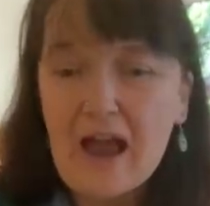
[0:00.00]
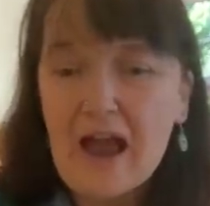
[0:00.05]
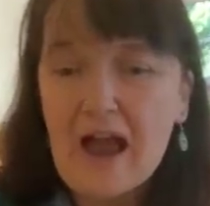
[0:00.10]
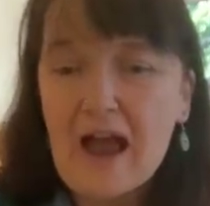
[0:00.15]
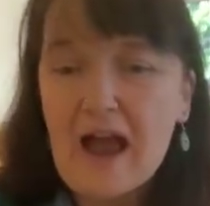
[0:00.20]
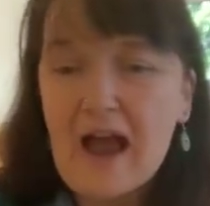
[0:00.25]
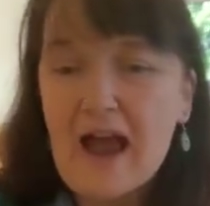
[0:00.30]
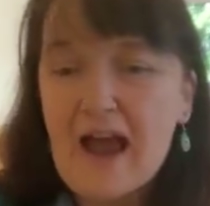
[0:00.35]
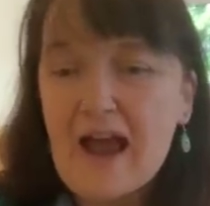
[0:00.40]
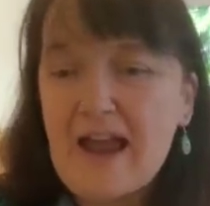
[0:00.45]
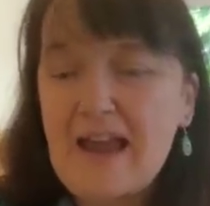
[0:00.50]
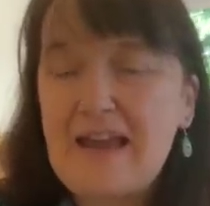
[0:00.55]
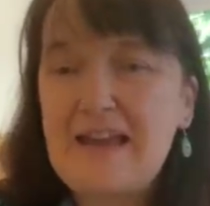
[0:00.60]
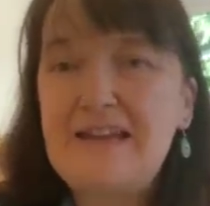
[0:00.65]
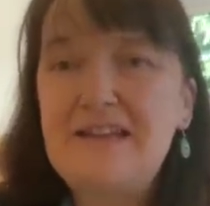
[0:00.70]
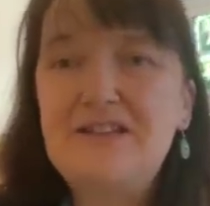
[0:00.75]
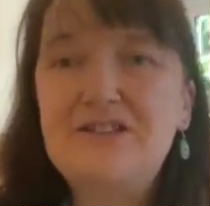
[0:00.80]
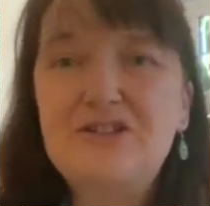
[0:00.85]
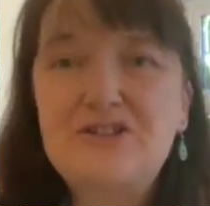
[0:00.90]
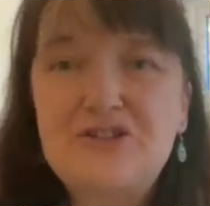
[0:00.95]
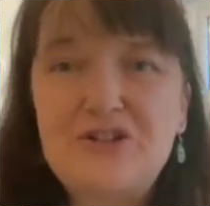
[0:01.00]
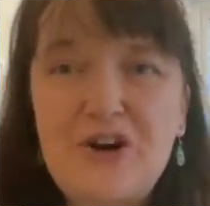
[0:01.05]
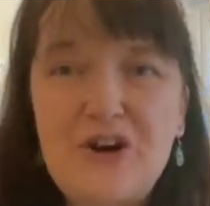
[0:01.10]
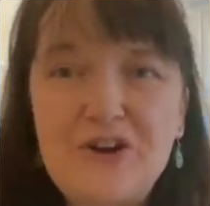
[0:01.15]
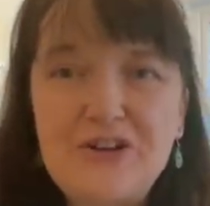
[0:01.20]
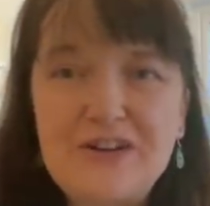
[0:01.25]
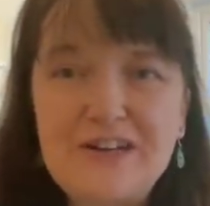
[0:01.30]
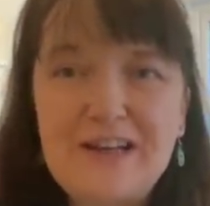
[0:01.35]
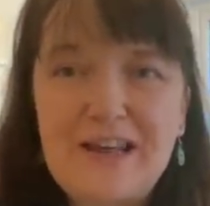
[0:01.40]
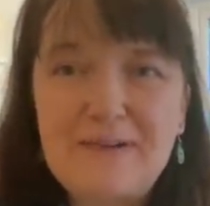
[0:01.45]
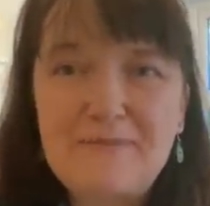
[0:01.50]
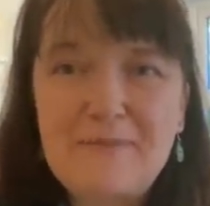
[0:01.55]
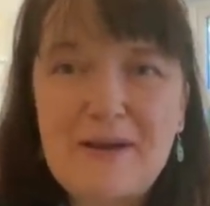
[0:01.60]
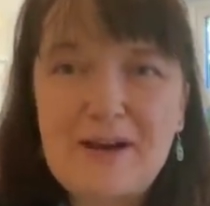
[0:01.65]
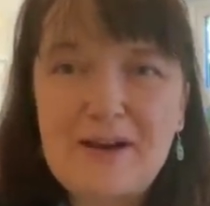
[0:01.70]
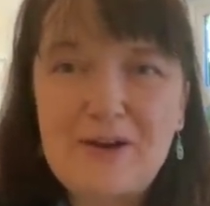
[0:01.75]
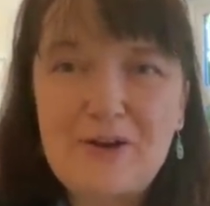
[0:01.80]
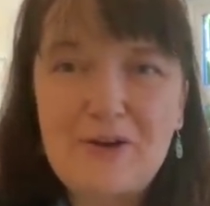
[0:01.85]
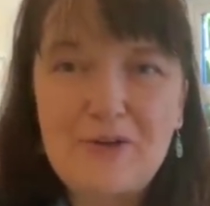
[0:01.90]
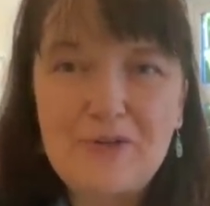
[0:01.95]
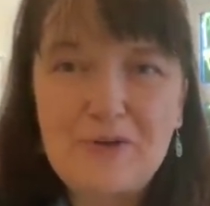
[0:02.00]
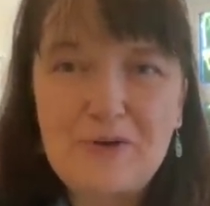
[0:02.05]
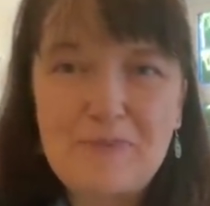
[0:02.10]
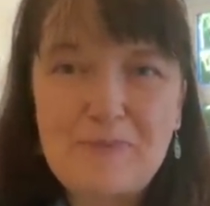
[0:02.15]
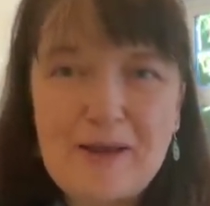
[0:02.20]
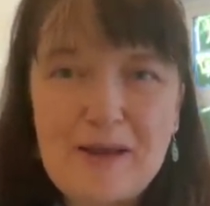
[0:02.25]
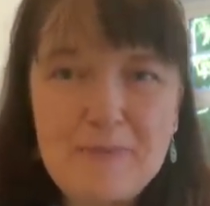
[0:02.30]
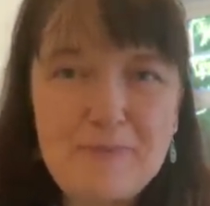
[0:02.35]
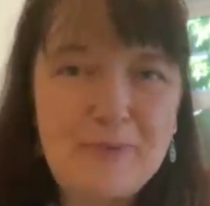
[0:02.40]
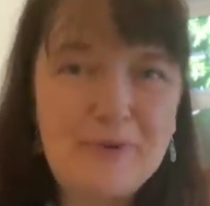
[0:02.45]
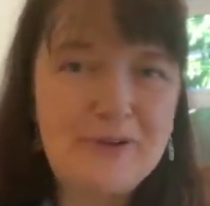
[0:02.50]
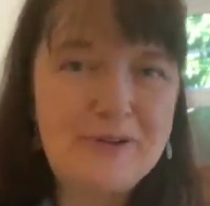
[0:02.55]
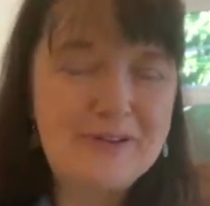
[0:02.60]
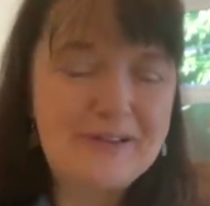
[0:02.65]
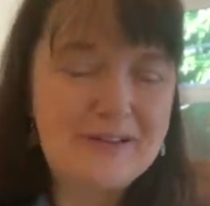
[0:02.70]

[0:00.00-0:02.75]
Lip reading: I started, like many other people,